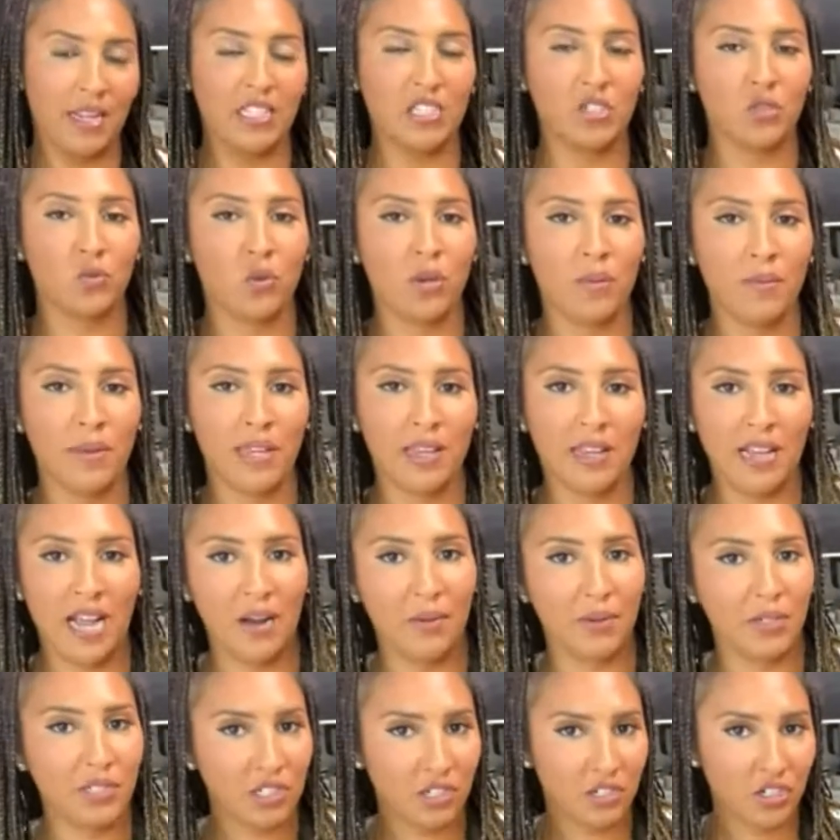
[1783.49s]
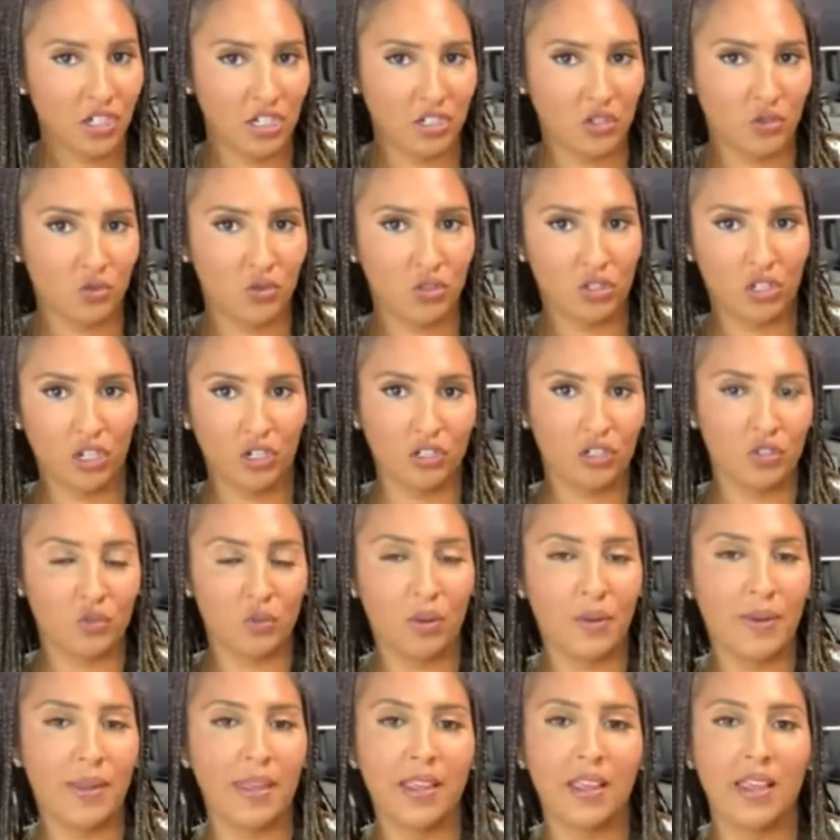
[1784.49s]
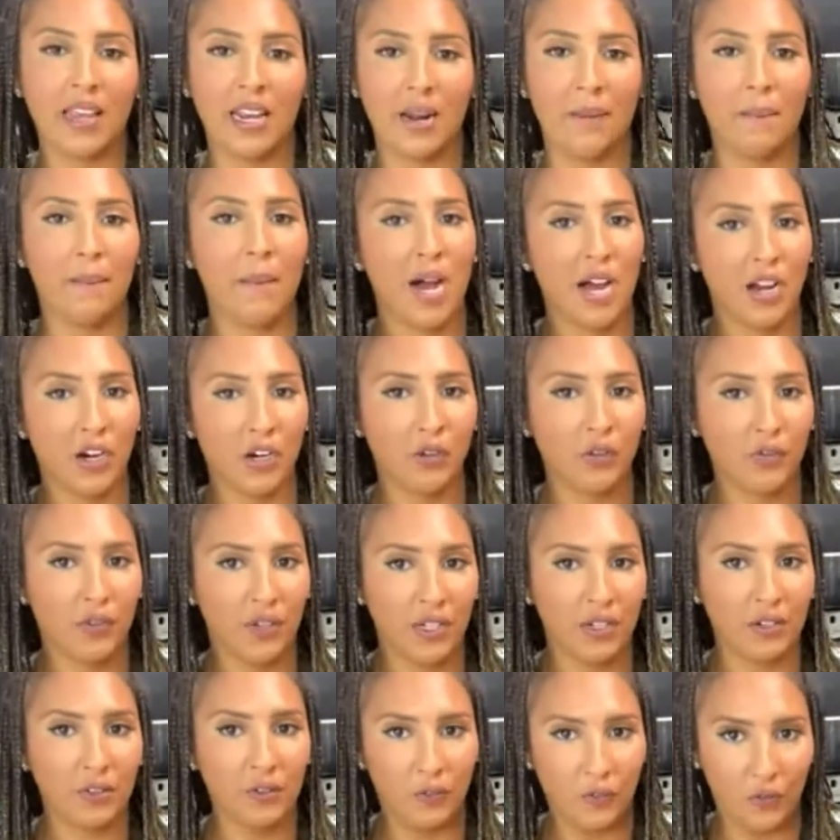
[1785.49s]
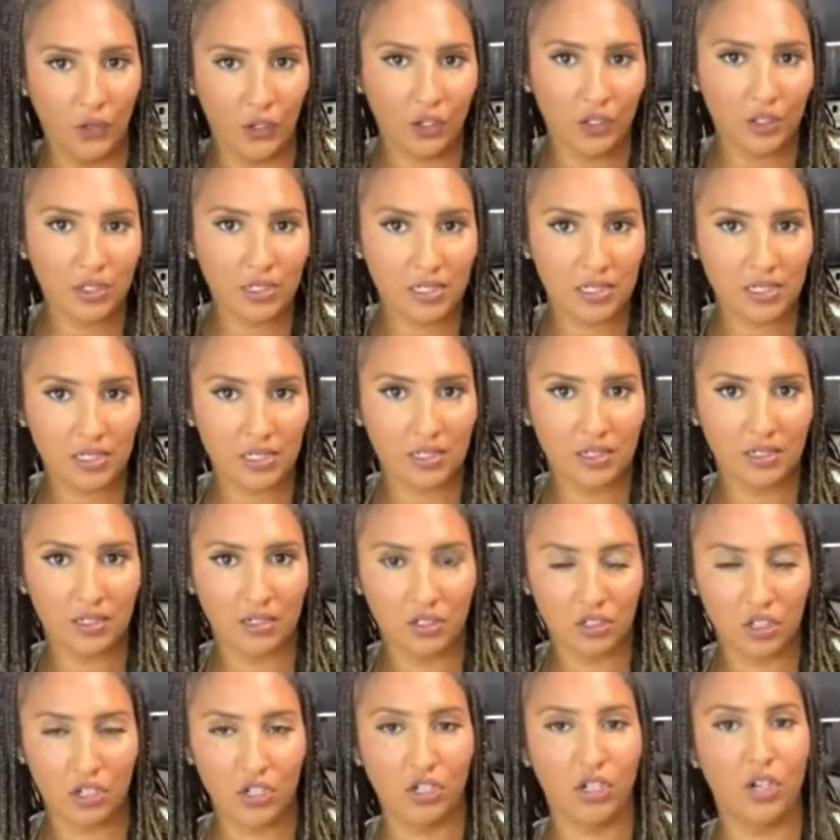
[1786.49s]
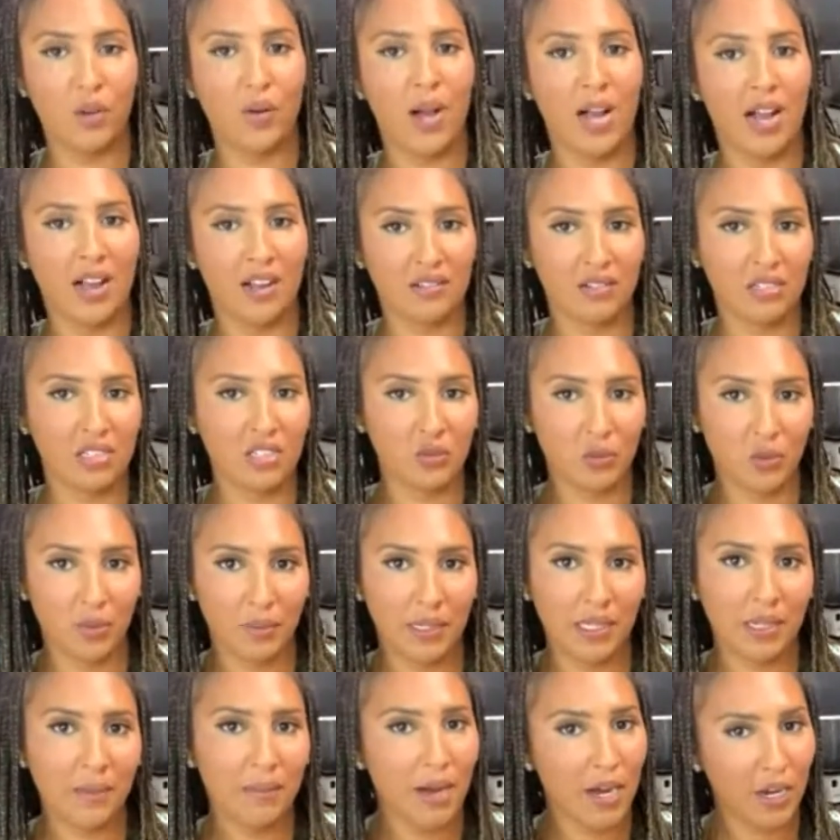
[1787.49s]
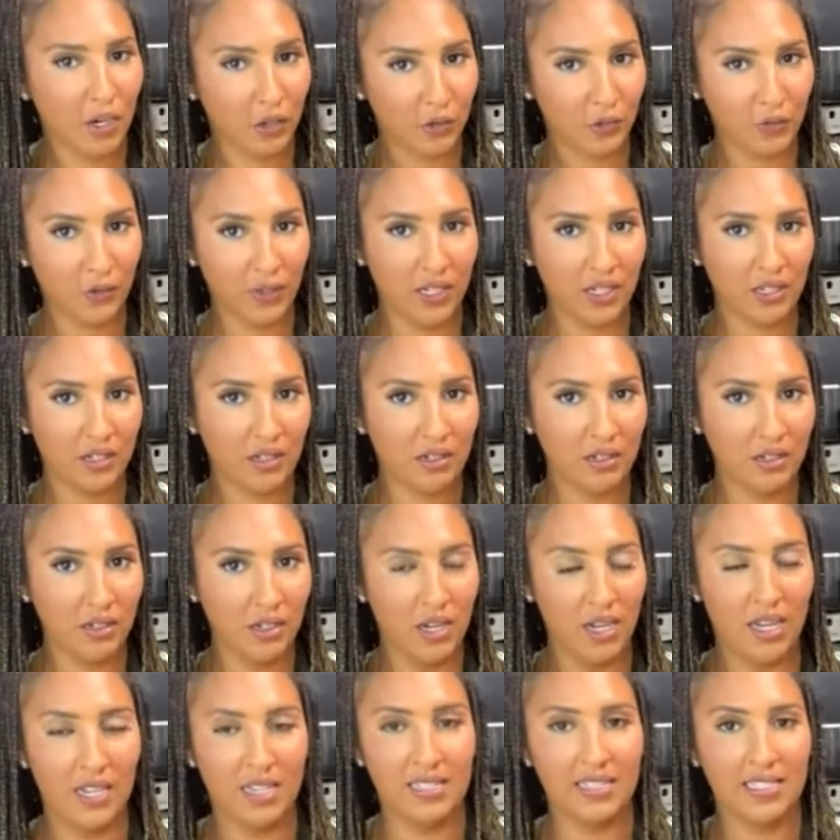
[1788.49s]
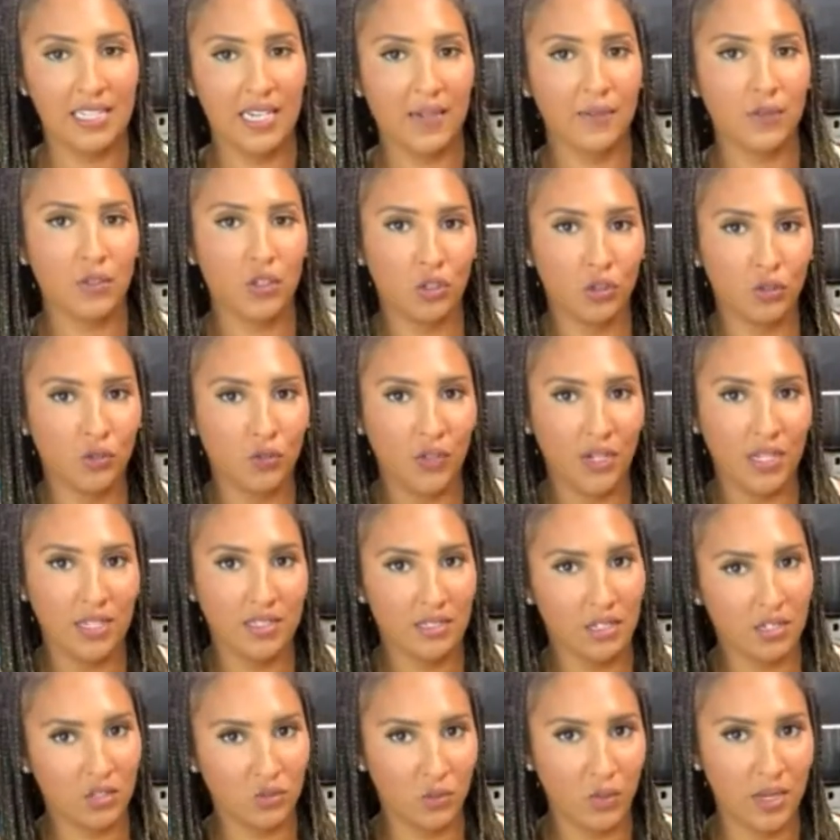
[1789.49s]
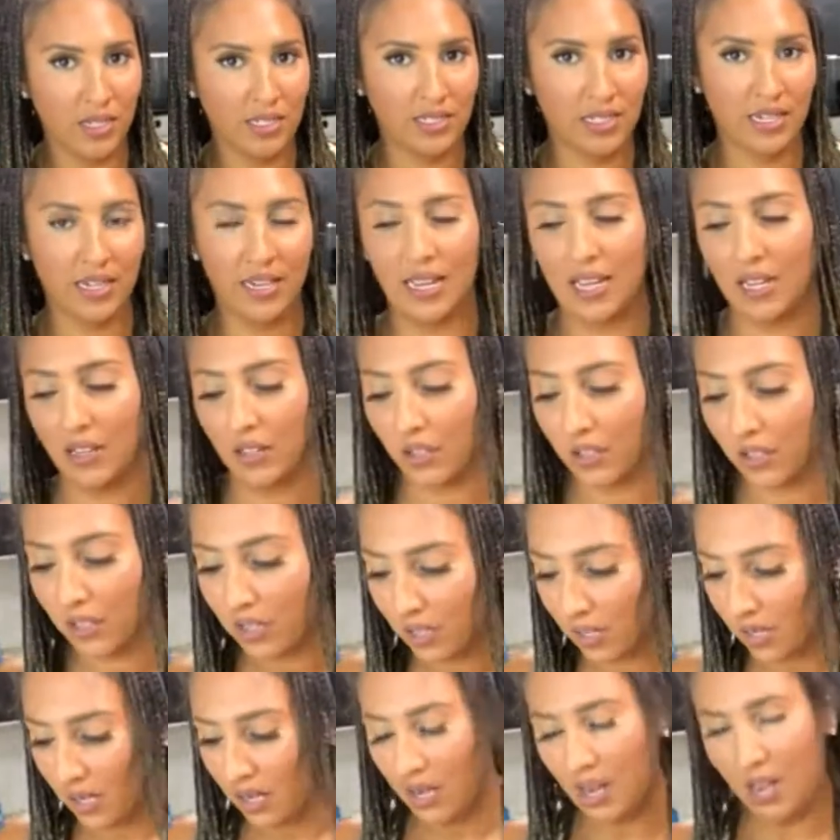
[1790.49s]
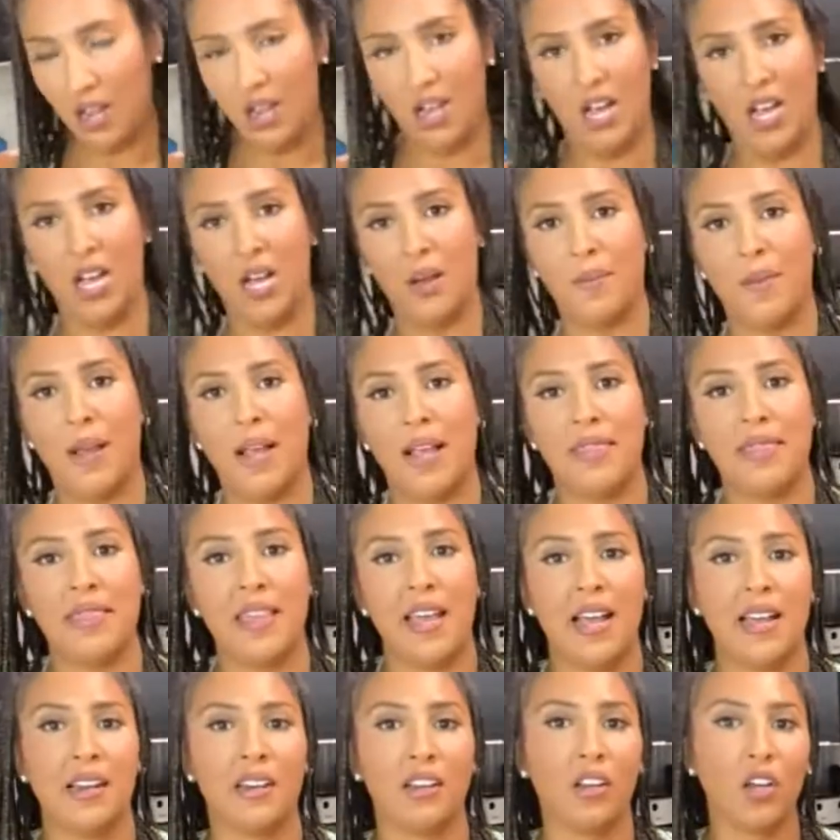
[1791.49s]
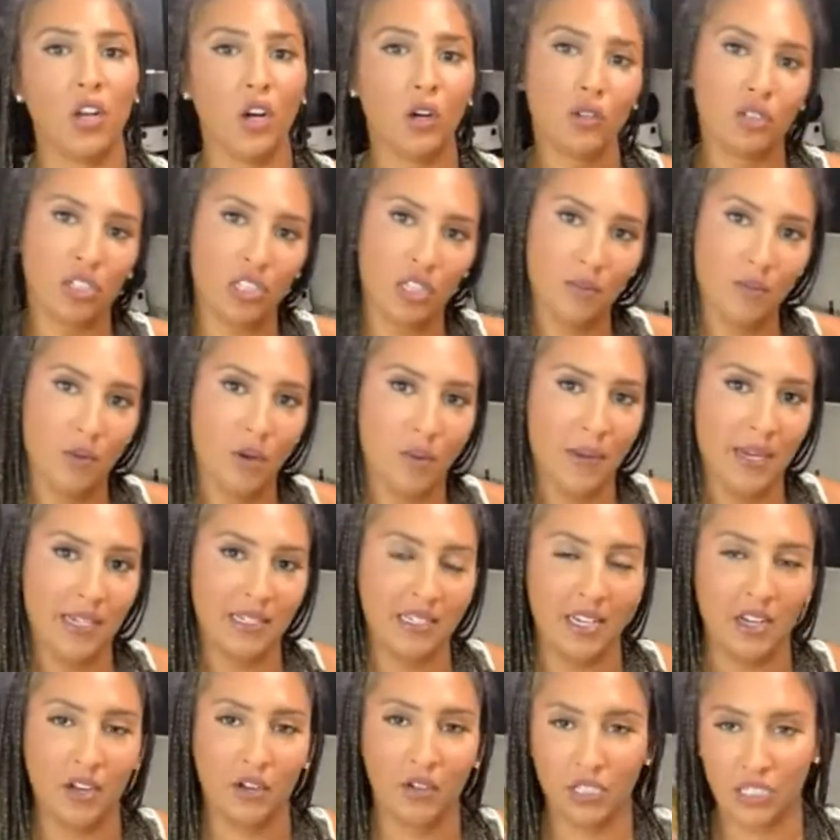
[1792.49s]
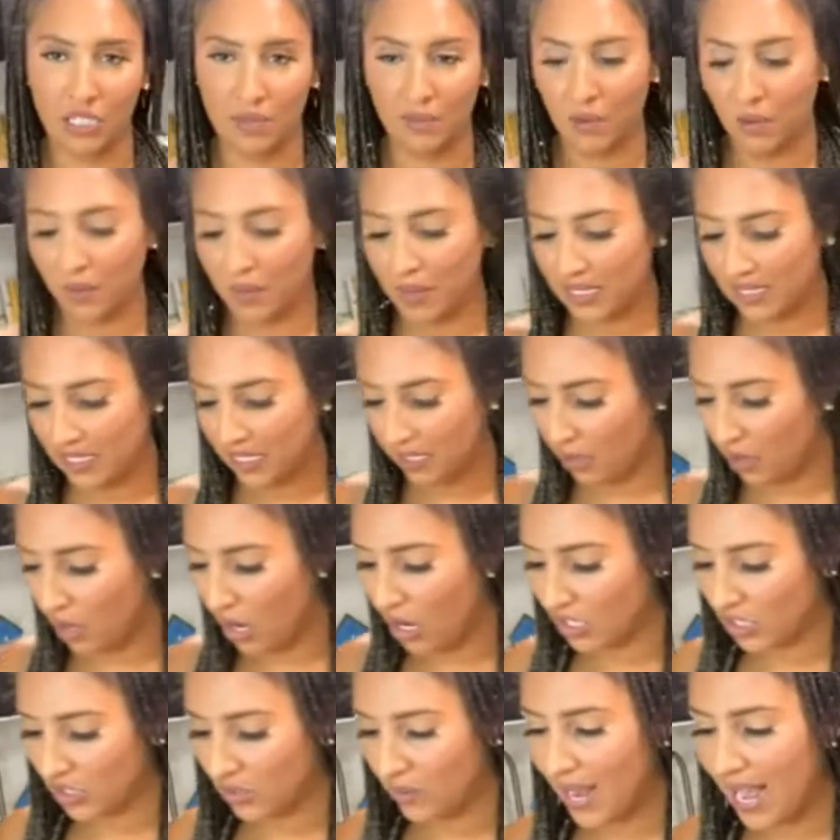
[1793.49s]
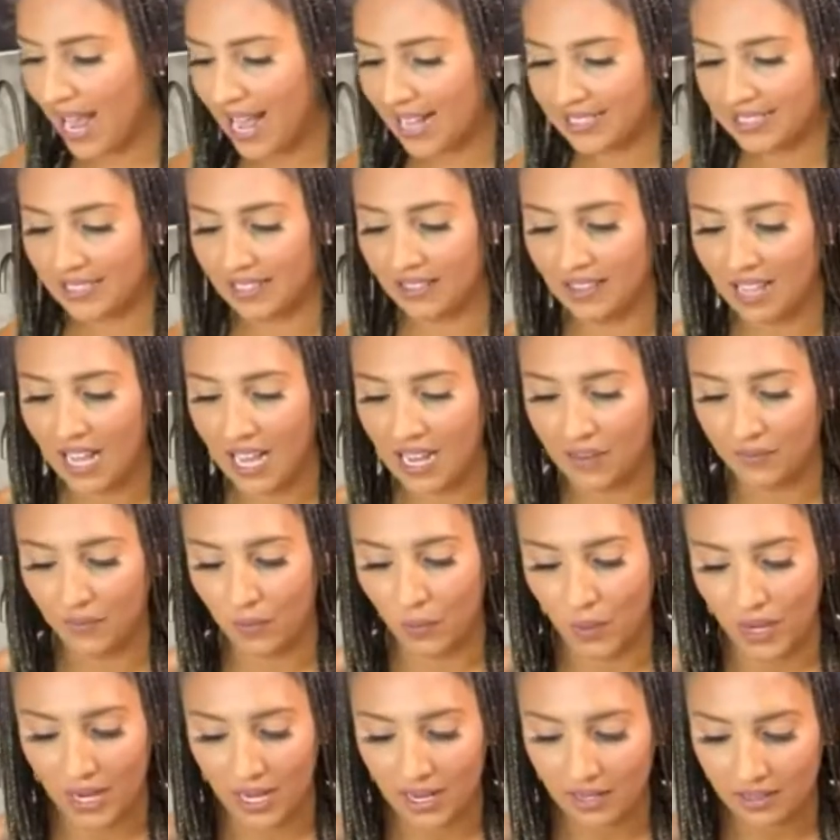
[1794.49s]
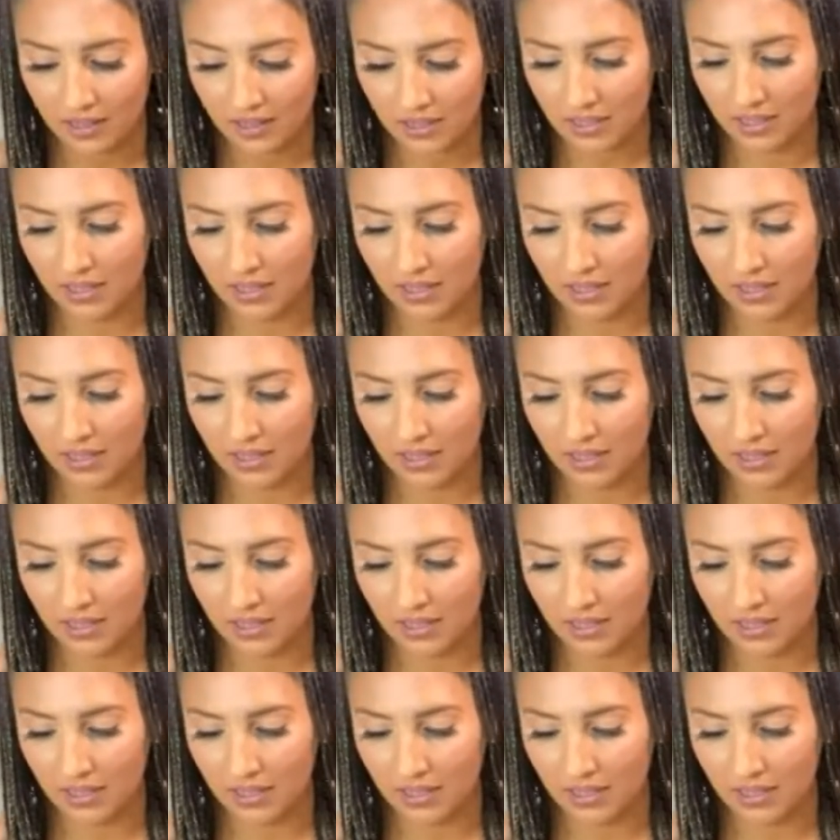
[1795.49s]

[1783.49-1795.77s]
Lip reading: And swimming, I would suggest start swimming in a monofin first, so you know how to swim in the monofin. Instead of 2 fins, it's 1 together. And then go to the mermaid tail, because the mermaid tail also adds a lot of weight.